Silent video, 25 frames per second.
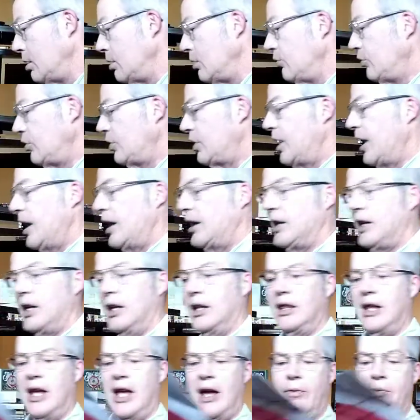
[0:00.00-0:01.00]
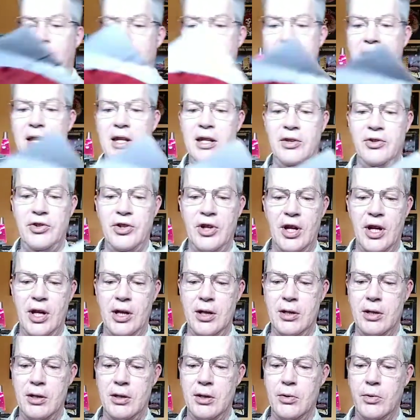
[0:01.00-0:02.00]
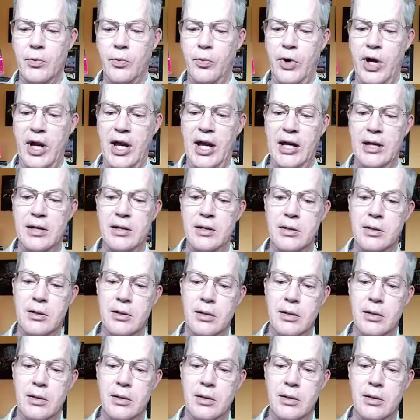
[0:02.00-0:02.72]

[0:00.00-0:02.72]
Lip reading: Just glad to get that one. That is on red